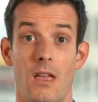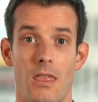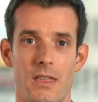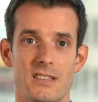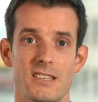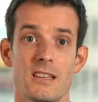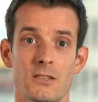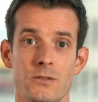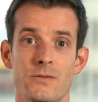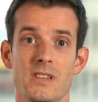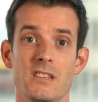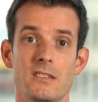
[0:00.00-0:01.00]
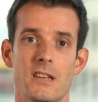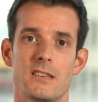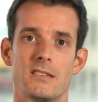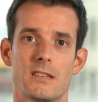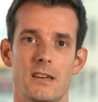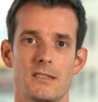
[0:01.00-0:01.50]
That's as convenient as
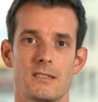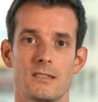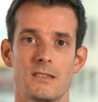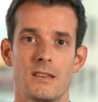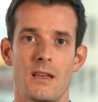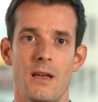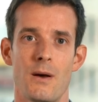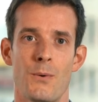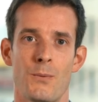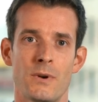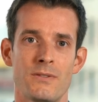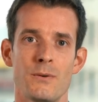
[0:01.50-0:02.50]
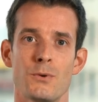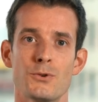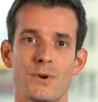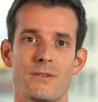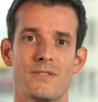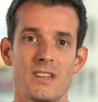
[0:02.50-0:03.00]
it gets. What if I want to
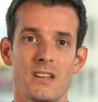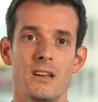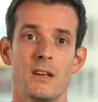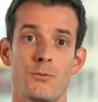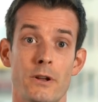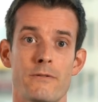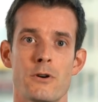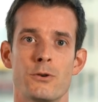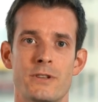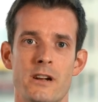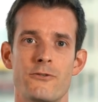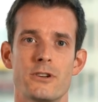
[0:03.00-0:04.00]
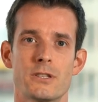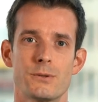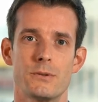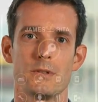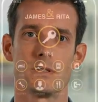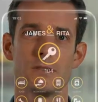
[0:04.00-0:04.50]
have dinner at one of the hotel
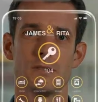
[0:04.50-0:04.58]
restaurants?